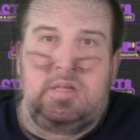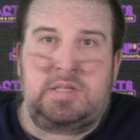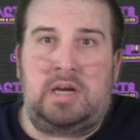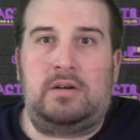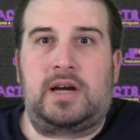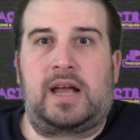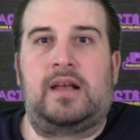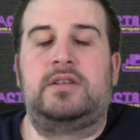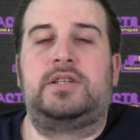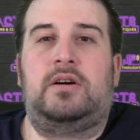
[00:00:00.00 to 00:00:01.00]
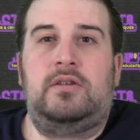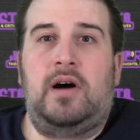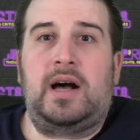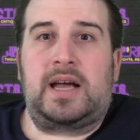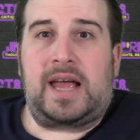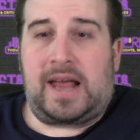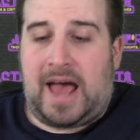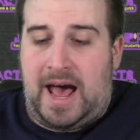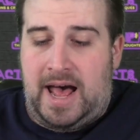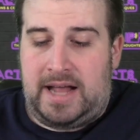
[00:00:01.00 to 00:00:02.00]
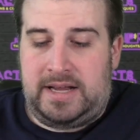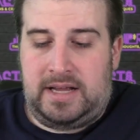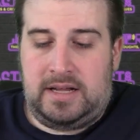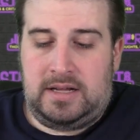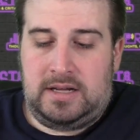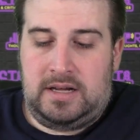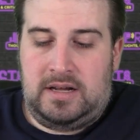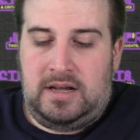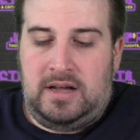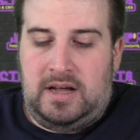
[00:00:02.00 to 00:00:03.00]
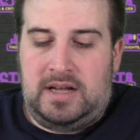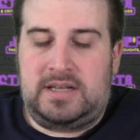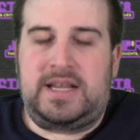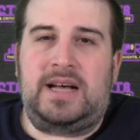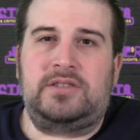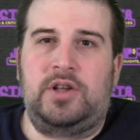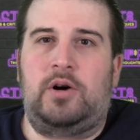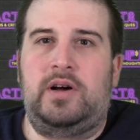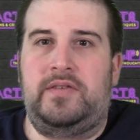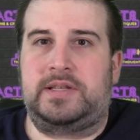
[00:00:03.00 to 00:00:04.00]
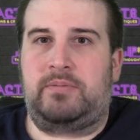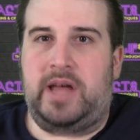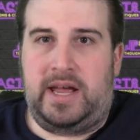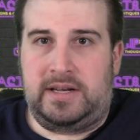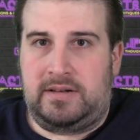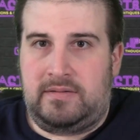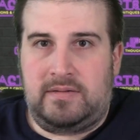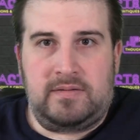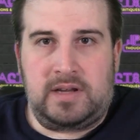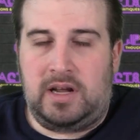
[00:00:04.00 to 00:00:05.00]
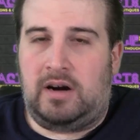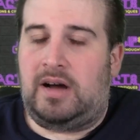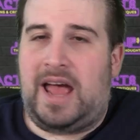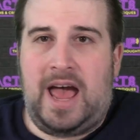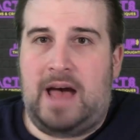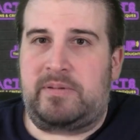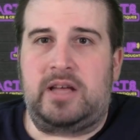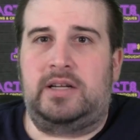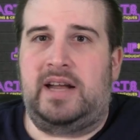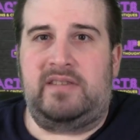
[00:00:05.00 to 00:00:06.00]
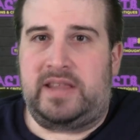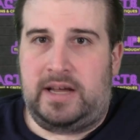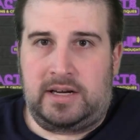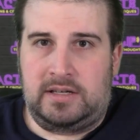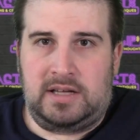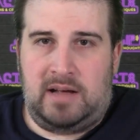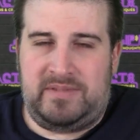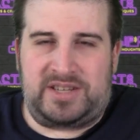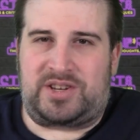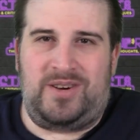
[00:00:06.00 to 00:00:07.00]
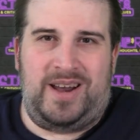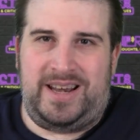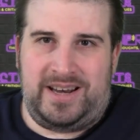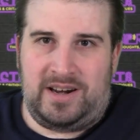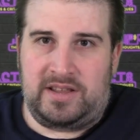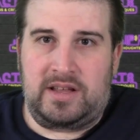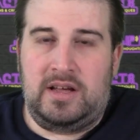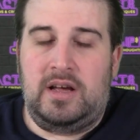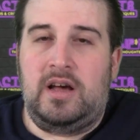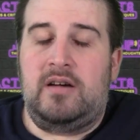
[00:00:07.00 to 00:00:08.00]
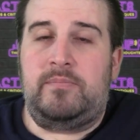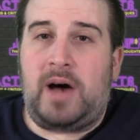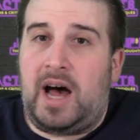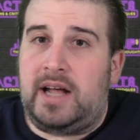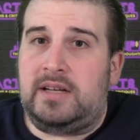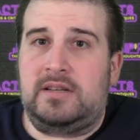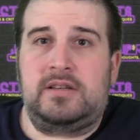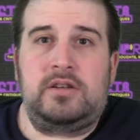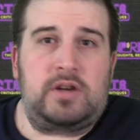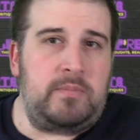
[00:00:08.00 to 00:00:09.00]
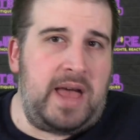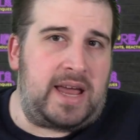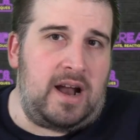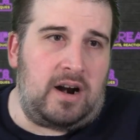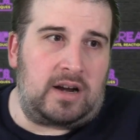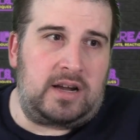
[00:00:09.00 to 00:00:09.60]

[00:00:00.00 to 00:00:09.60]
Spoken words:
So God tells Noah of his plan. You know, I'm killing everything. I'm destroying the earth. But you can make an ark.